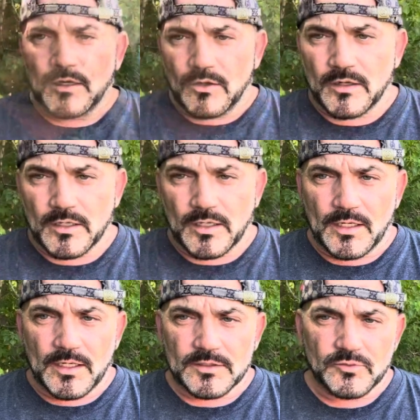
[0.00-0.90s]
All right,
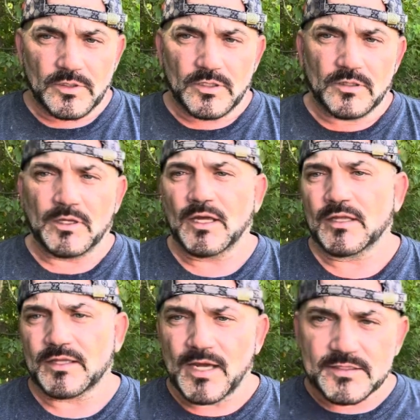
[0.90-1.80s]
guys. Well,
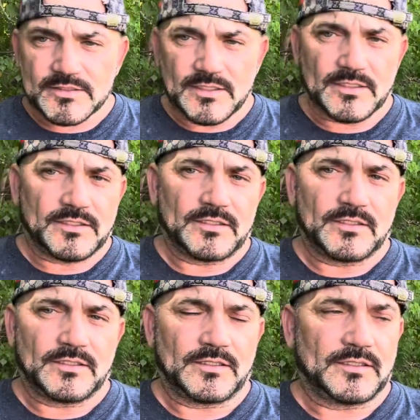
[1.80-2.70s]
that's it.
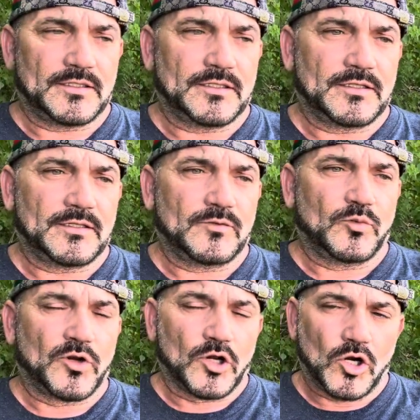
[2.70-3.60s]

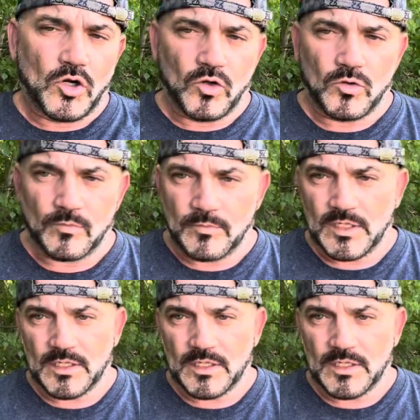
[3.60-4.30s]
We're home.